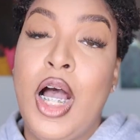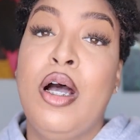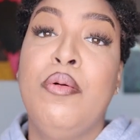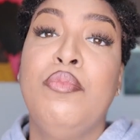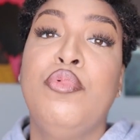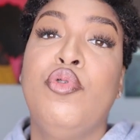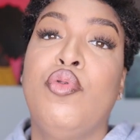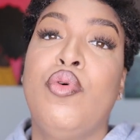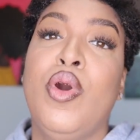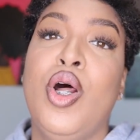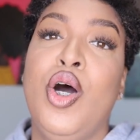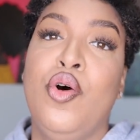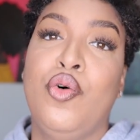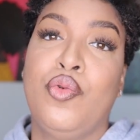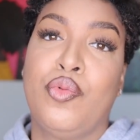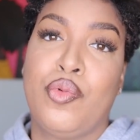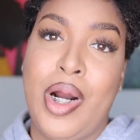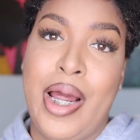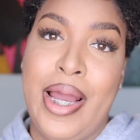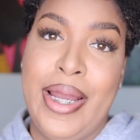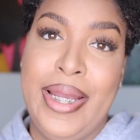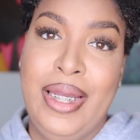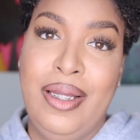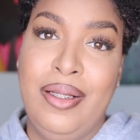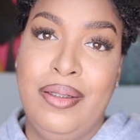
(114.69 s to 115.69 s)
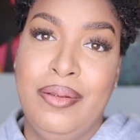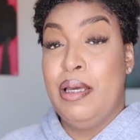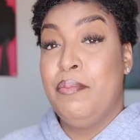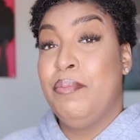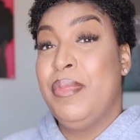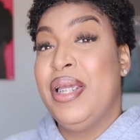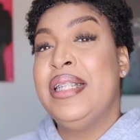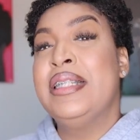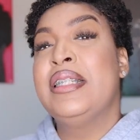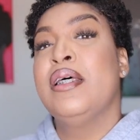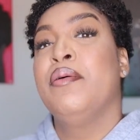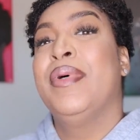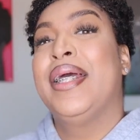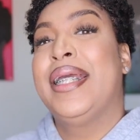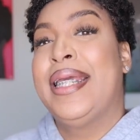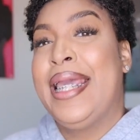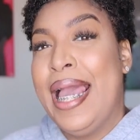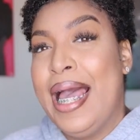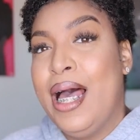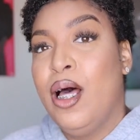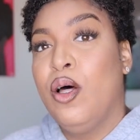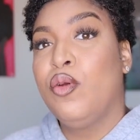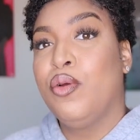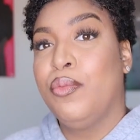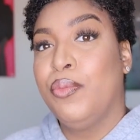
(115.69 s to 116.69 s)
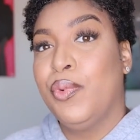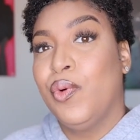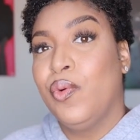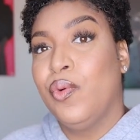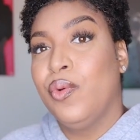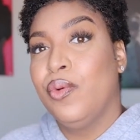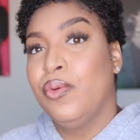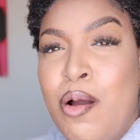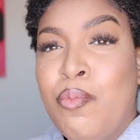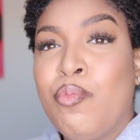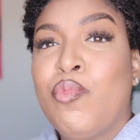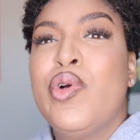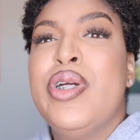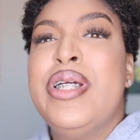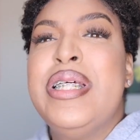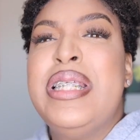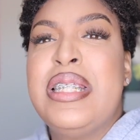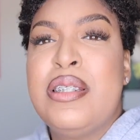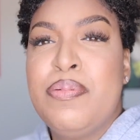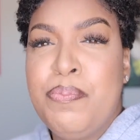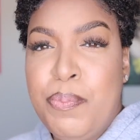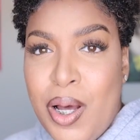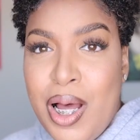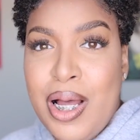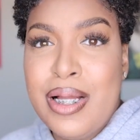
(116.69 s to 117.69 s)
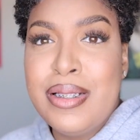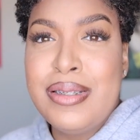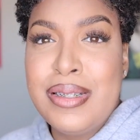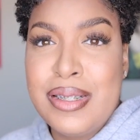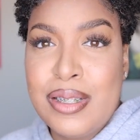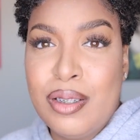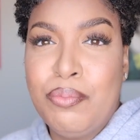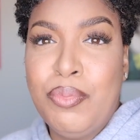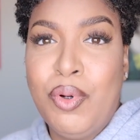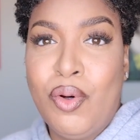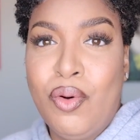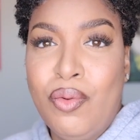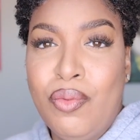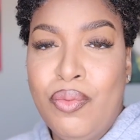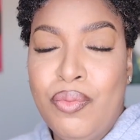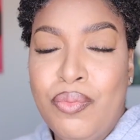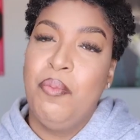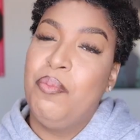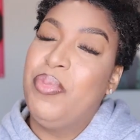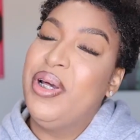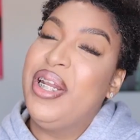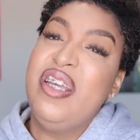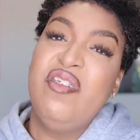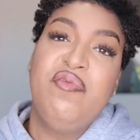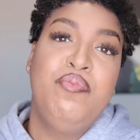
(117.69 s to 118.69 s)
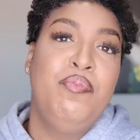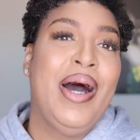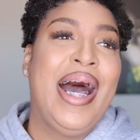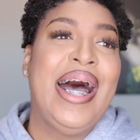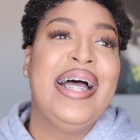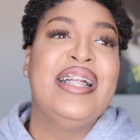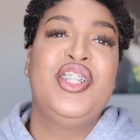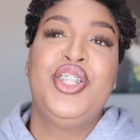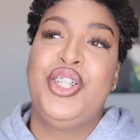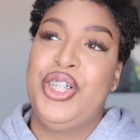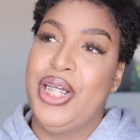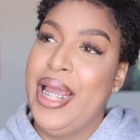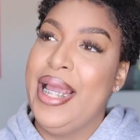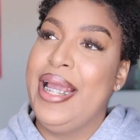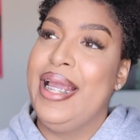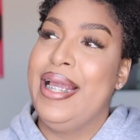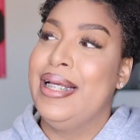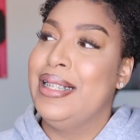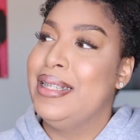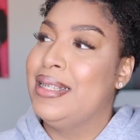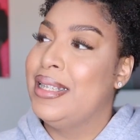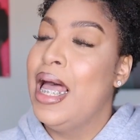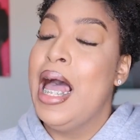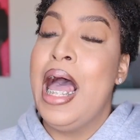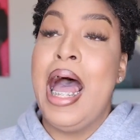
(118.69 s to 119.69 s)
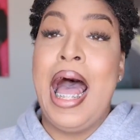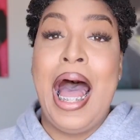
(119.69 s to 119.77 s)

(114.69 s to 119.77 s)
I'm grown, right? That means I'm accountable. I'm responsible. But if by chance